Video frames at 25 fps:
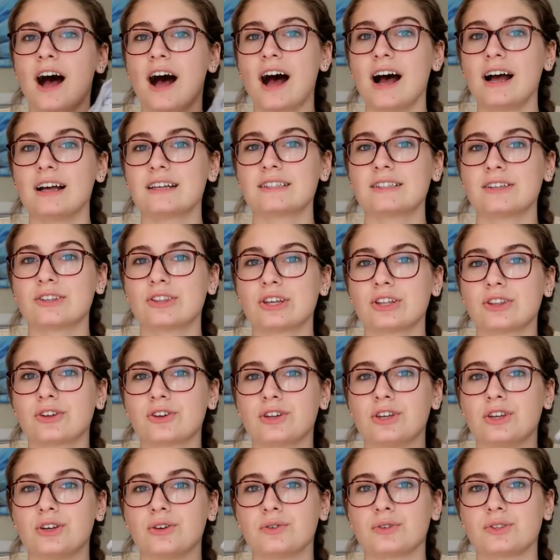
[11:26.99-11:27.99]
I still think they're
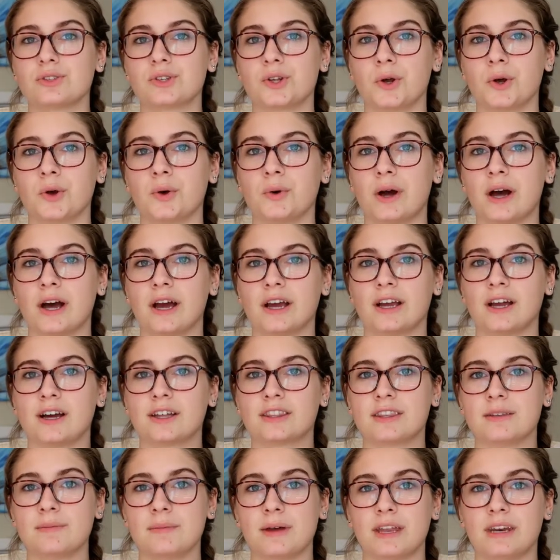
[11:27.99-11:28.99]
cute, so I
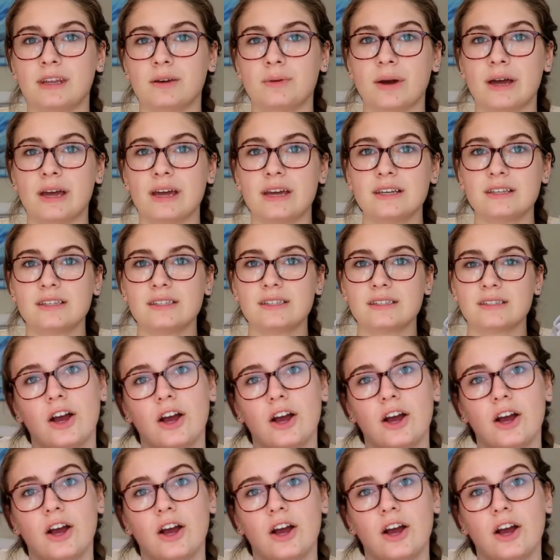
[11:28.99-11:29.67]
got them anyways.